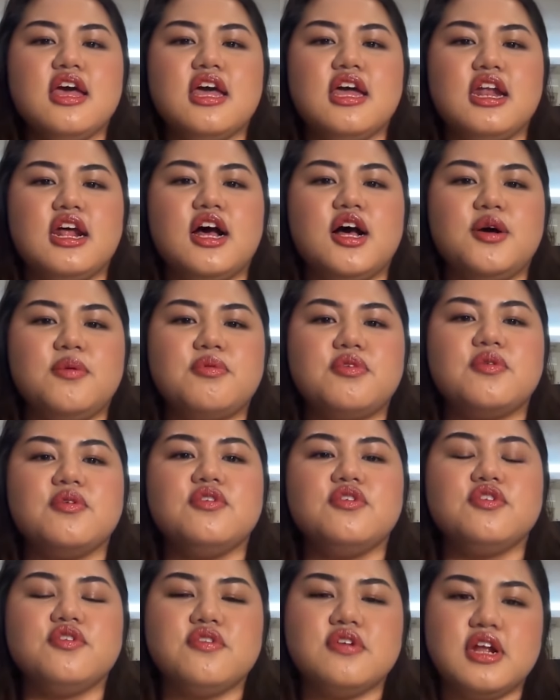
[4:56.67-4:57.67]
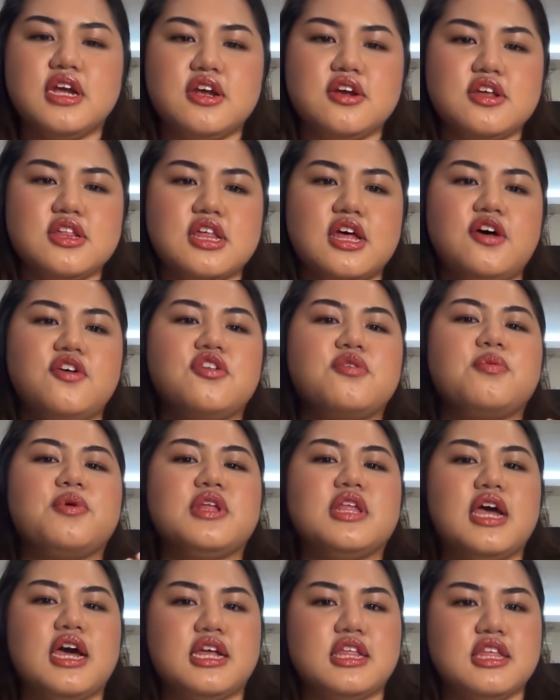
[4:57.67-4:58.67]
it helps rejuvenate your cells,
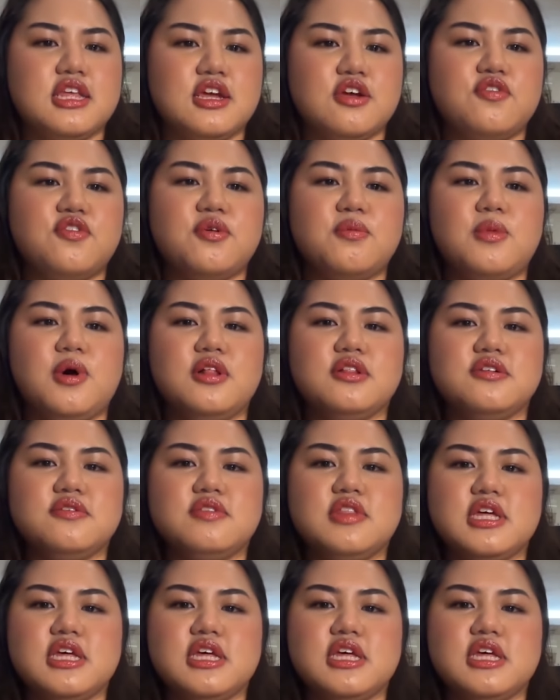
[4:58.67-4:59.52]
protect it from all of